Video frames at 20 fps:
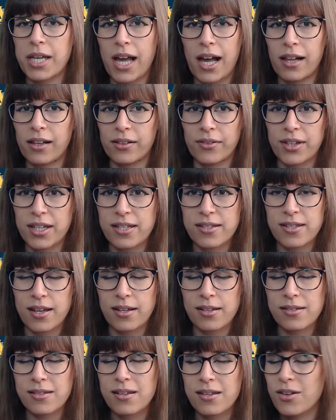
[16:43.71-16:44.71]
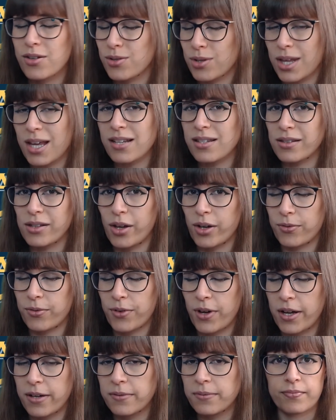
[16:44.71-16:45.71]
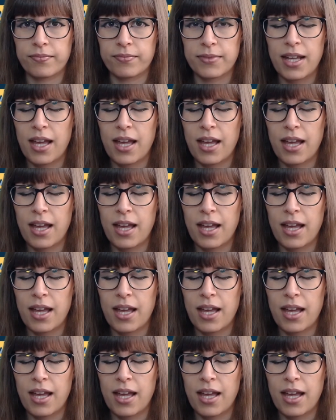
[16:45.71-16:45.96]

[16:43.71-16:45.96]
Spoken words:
hell are these things? So that's a lot of fun.